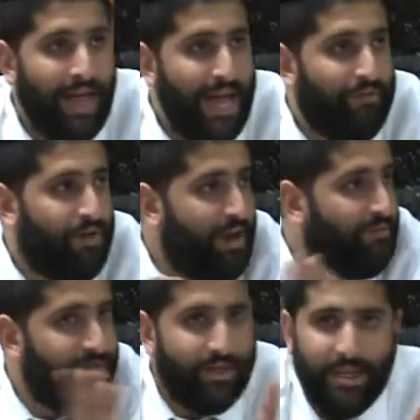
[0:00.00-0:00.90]
And for
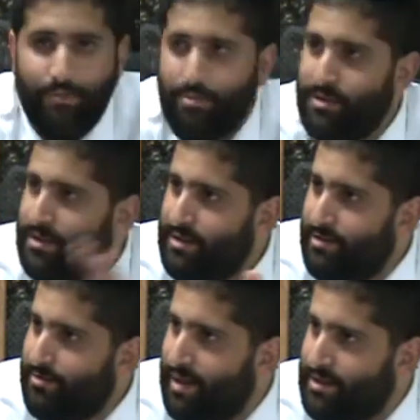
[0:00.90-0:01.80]
every couple and
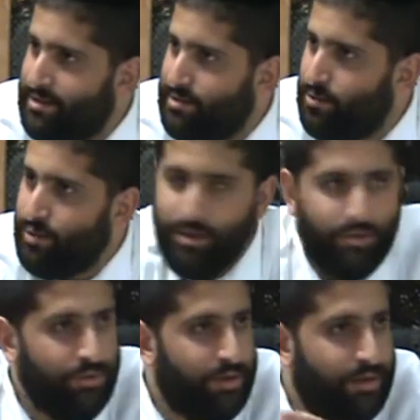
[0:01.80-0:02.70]
their friends, we
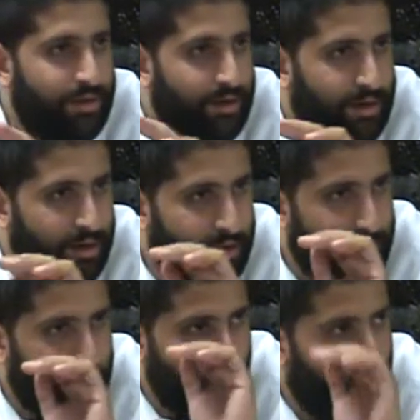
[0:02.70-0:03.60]
do a
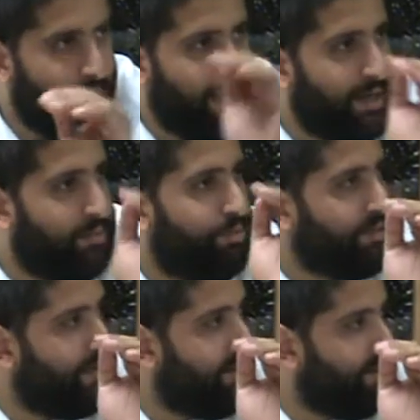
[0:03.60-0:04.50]

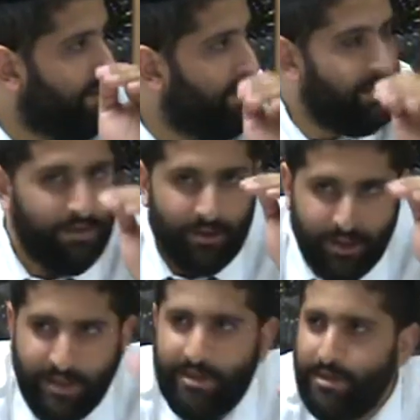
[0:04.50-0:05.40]
100%
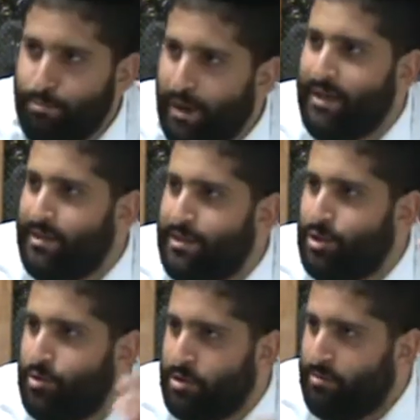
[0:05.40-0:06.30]
legally binding
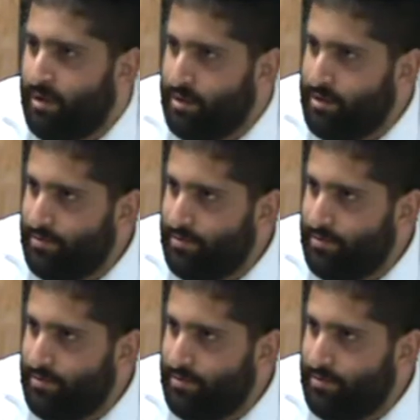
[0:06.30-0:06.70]
Jewish marriage.